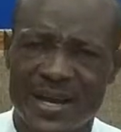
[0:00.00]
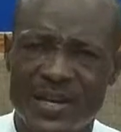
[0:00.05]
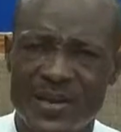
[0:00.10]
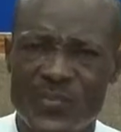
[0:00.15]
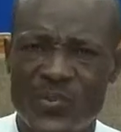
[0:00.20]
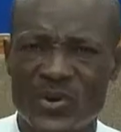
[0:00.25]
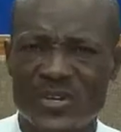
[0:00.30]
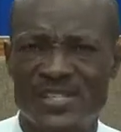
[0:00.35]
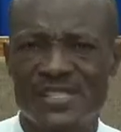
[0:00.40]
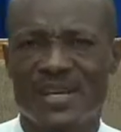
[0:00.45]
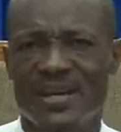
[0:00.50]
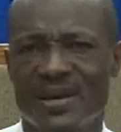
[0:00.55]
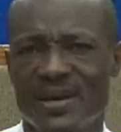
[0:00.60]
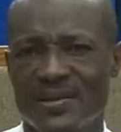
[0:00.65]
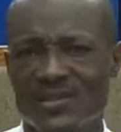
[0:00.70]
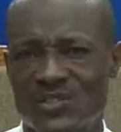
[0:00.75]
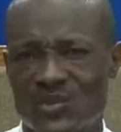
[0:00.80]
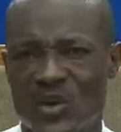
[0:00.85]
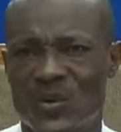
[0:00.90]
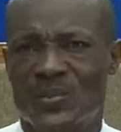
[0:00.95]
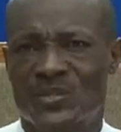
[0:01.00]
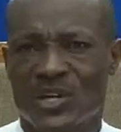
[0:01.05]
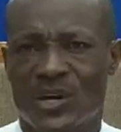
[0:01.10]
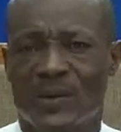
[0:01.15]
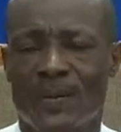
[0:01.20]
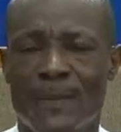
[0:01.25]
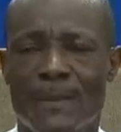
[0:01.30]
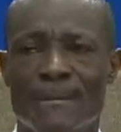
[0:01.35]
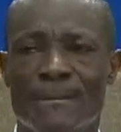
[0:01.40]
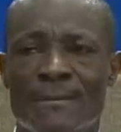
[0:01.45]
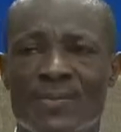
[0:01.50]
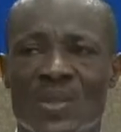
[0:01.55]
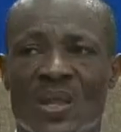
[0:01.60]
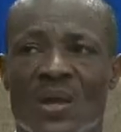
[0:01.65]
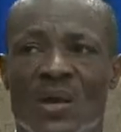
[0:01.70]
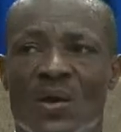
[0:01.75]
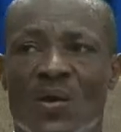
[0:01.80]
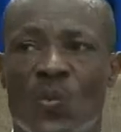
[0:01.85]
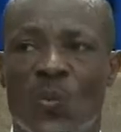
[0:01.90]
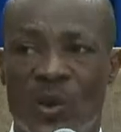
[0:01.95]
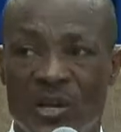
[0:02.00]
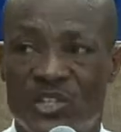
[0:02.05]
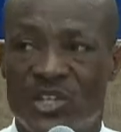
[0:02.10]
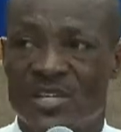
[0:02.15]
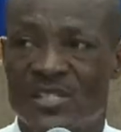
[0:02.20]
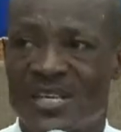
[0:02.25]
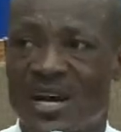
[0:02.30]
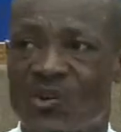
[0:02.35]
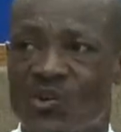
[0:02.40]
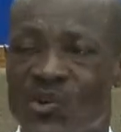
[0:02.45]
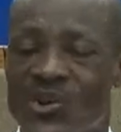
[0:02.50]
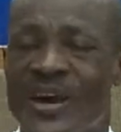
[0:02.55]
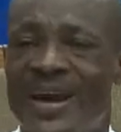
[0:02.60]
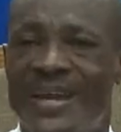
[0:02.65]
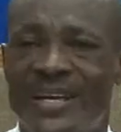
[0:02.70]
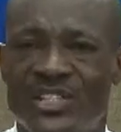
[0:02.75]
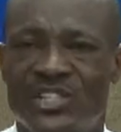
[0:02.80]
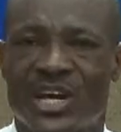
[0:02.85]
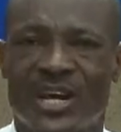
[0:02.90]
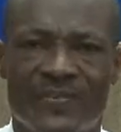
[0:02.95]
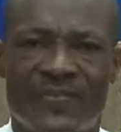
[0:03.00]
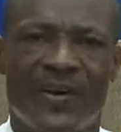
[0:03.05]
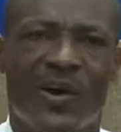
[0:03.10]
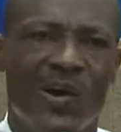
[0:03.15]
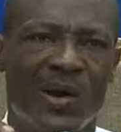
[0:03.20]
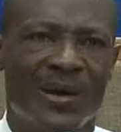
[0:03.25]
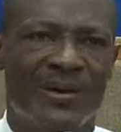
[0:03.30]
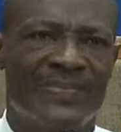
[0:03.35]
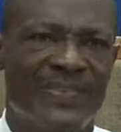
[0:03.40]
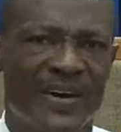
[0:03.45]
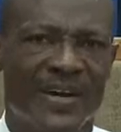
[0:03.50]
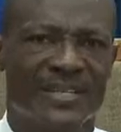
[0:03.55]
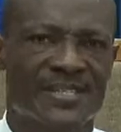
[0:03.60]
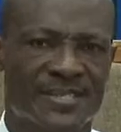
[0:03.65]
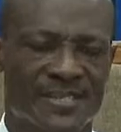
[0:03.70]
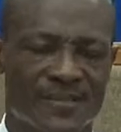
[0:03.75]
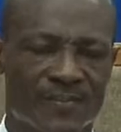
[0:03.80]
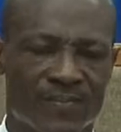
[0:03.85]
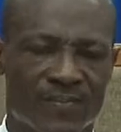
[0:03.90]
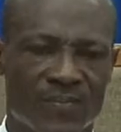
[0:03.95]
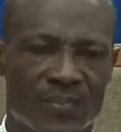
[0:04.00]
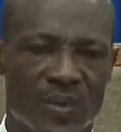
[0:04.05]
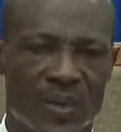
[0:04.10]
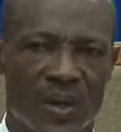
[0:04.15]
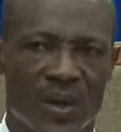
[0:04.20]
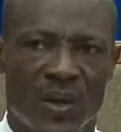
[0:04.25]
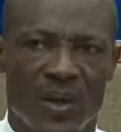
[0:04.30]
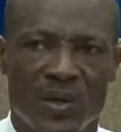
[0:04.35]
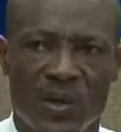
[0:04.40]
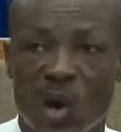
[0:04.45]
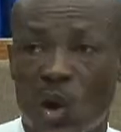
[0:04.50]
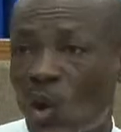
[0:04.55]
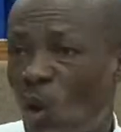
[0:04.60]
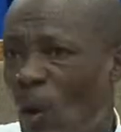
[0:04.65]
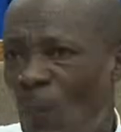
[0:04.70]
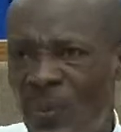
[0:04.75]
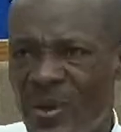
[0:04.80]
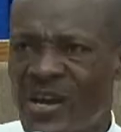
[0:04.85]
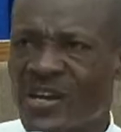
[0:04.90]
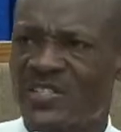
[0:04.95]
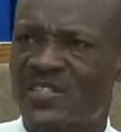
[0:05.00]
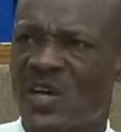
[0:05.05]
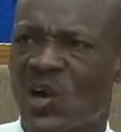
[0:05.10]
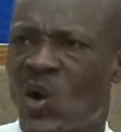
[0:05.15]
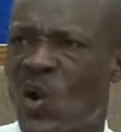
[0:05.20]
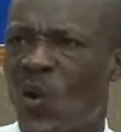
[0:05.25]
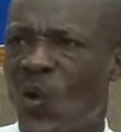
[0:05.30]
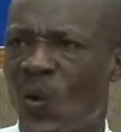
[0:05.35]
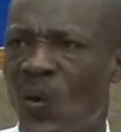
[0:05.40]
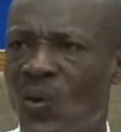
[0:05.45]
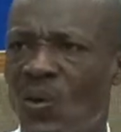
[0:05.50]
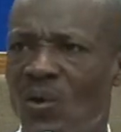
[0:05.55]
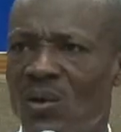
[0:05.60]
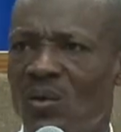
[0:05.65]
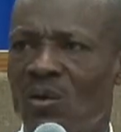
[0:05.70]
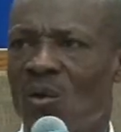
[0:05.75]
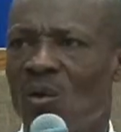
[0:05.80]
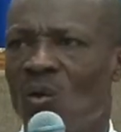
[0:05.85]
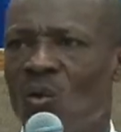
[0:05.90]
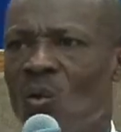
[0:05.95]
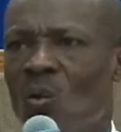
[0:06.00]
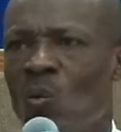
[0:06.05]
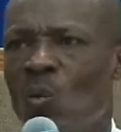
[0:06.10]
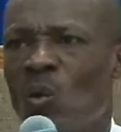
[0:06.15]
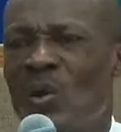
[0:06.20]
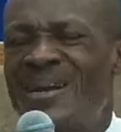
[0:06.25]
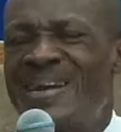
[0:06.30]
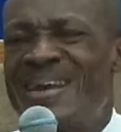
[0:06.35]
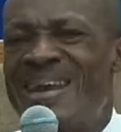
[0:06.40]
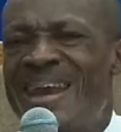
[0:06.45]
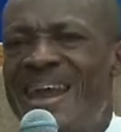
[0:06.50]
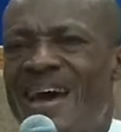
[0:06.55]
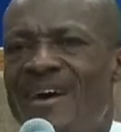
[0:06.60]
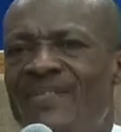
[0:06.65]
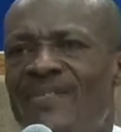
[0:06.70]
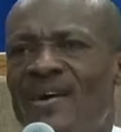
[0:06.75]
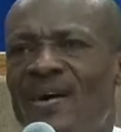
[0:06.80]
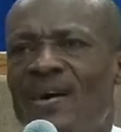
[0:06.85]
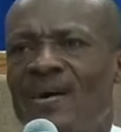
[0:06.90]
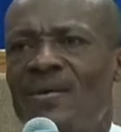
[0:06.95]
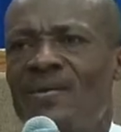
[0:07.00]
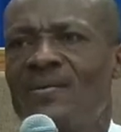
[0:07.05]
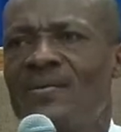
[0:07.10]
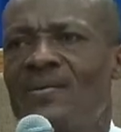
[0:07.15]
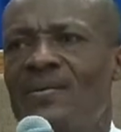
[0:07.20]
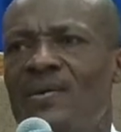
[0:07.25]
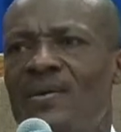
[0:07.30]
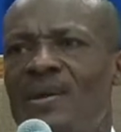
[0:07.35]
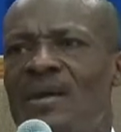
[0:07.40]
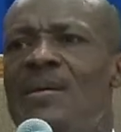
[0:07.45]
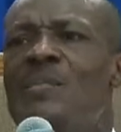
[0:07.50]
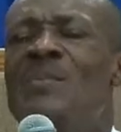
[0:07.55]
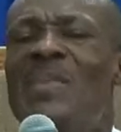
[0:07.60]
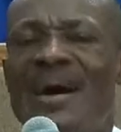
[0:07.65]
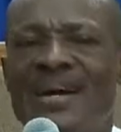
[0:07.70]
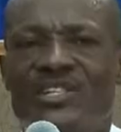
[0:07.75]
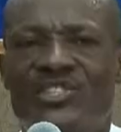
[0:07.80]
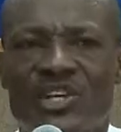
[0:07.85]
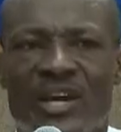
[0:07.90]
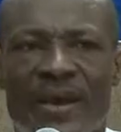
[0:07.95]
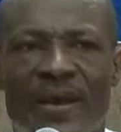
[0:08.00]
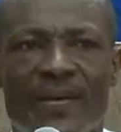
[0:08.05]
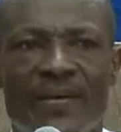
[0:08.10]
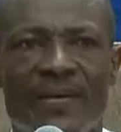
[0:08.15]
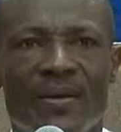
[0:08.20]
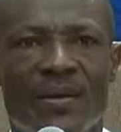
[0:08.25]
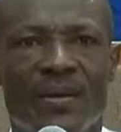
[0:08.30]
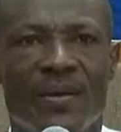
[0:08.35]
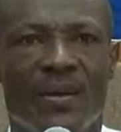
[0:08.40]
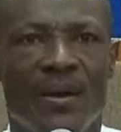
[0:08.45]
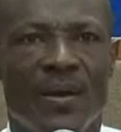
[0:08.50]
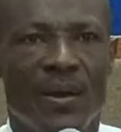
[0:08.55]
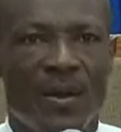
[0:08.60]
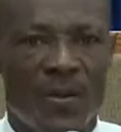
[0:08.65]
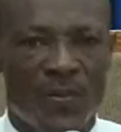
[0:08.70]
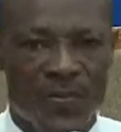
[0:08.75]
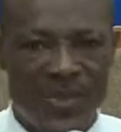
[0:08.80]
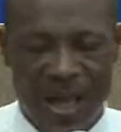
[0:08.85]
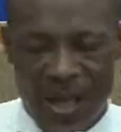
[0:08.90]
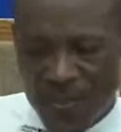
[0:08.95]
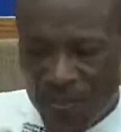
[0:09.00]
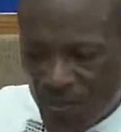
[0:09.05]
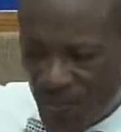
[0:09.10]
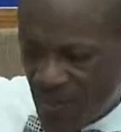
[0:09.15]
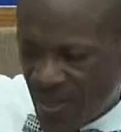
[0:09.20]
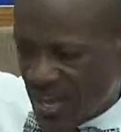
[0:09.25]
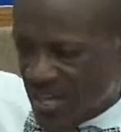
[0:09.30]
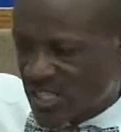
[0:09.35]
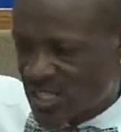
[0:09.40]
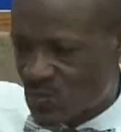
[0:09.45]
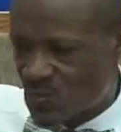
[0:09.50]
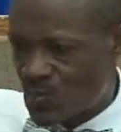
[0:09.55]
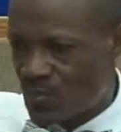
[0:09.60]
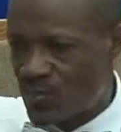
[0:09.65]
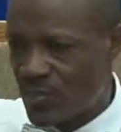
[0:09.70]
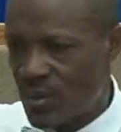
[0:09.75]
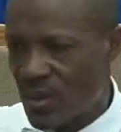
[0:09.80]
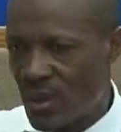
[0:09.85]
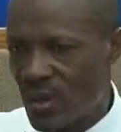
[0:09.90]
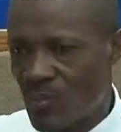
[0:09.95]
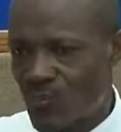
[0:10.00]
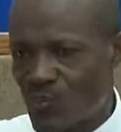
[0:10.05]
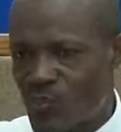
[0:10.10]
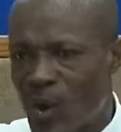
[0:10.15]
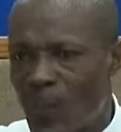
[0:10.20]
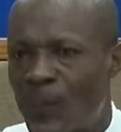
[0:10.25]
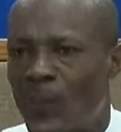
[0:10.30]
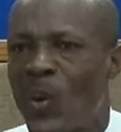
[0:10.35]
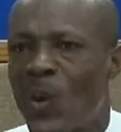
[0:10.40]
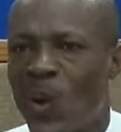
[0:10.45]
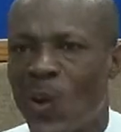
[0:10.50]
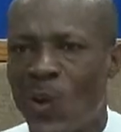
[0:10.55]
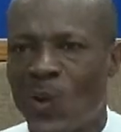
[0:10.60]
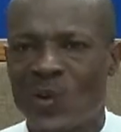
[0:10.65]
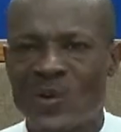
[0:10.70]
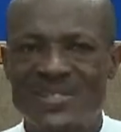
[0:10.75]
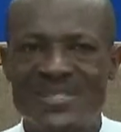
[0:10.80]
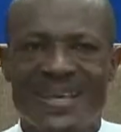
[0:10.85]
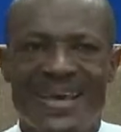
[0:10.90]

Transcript: the preceding scripture, which is a reality check for all of us. Now, a couple years ago, would never imagine that this proposed